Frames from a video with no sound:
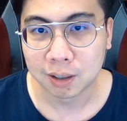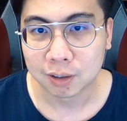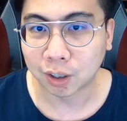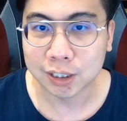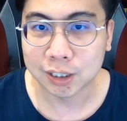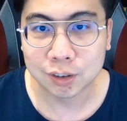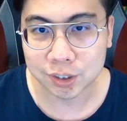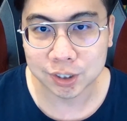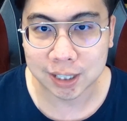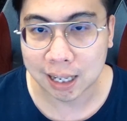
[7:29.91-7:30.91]
not
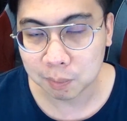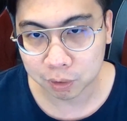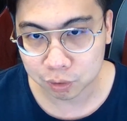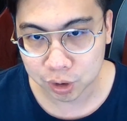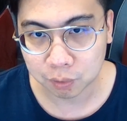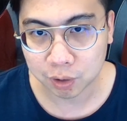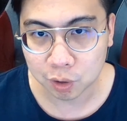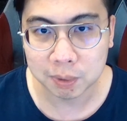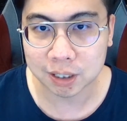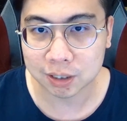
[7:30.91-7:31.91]
interested anymore to chat with
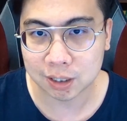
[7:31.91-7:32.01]
you because